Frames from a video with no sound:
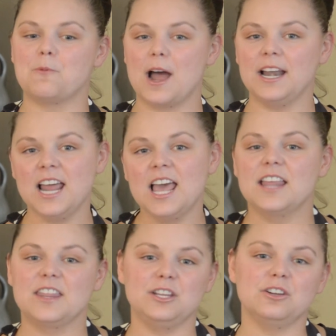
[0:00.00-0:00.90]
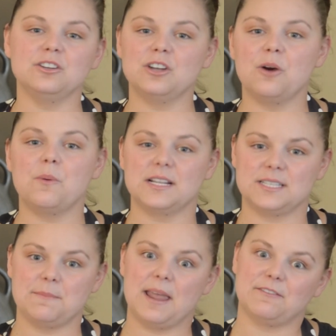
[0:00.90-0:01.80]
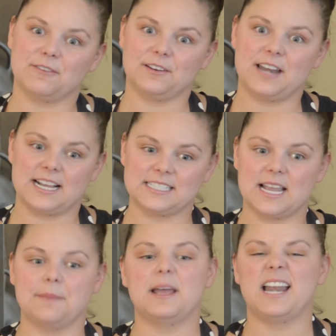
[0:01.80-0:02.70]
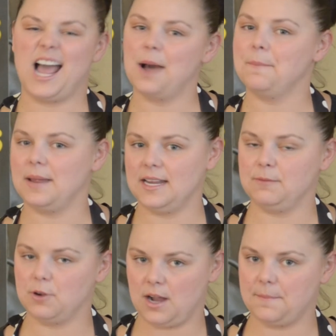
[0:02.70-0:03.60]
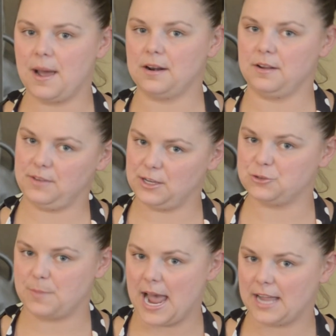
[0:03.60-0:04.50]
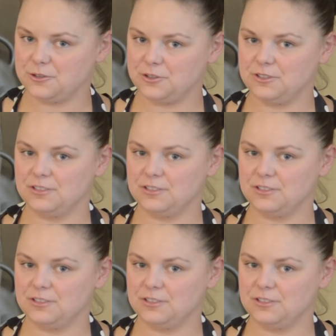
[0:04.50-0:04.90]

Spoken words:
one, then you'll know what to make for next time and how many will come out of each batch.